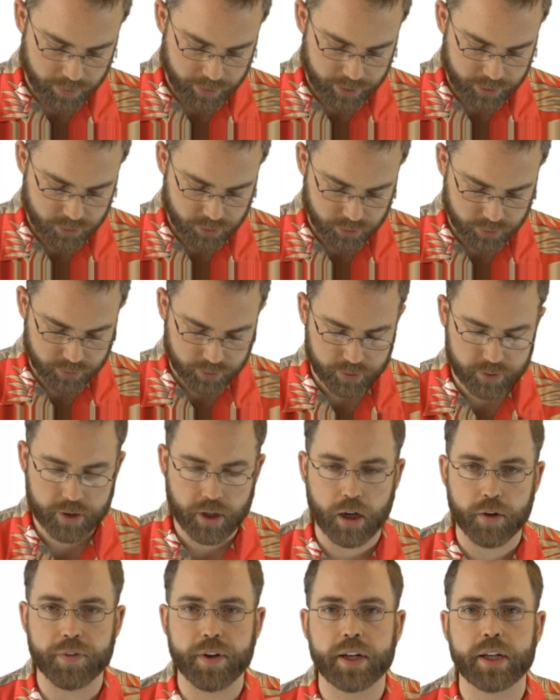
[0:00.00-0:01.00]
That's just
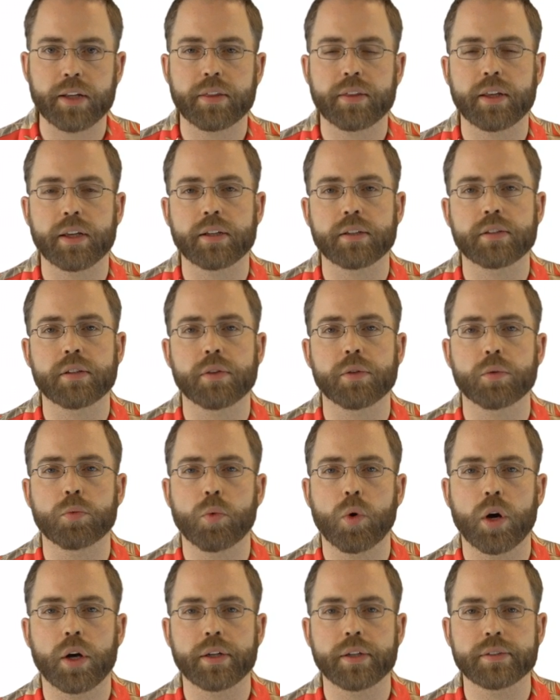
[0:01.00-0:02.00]
itself. Anything to the
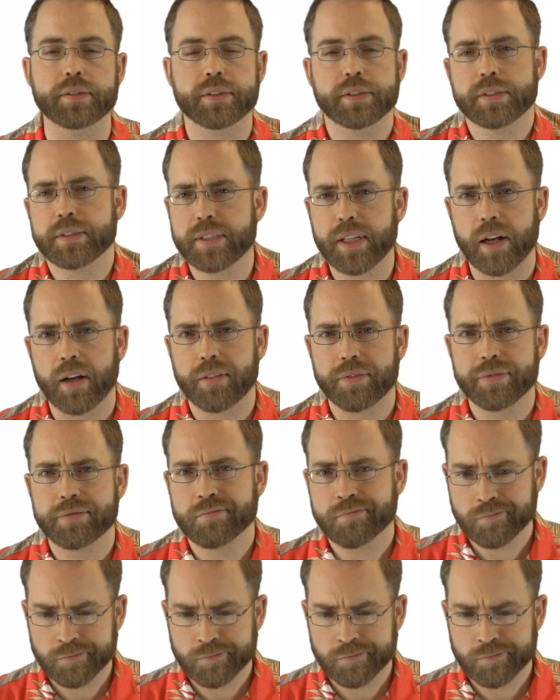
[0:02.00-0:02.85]
1 is itself.